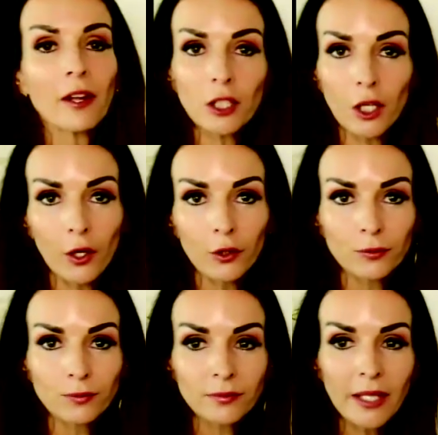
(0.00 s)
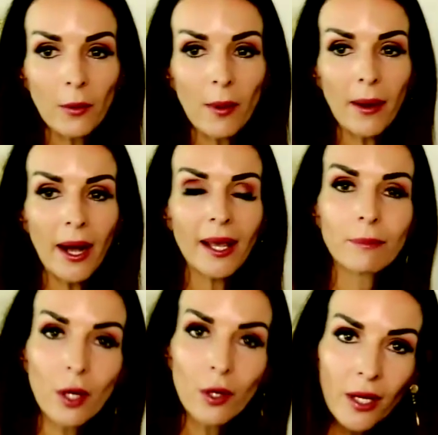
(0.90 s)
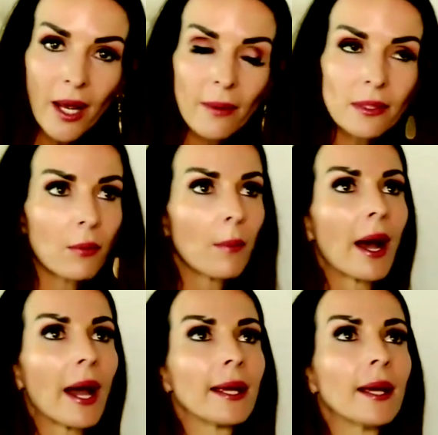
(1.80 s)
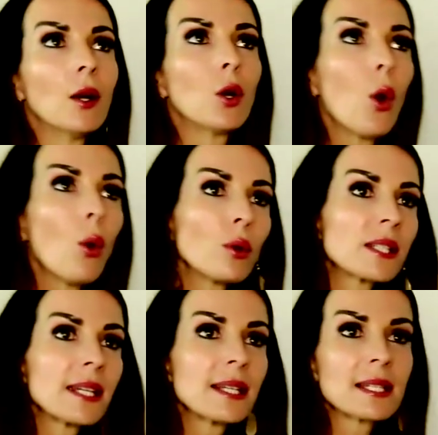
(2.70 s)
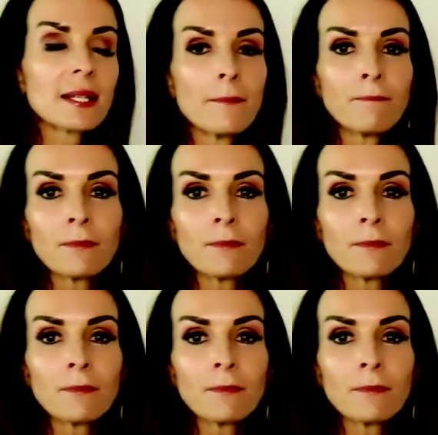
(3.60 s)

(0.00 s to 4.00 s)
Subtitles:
felt alone. They were buying programs, they were buying courses,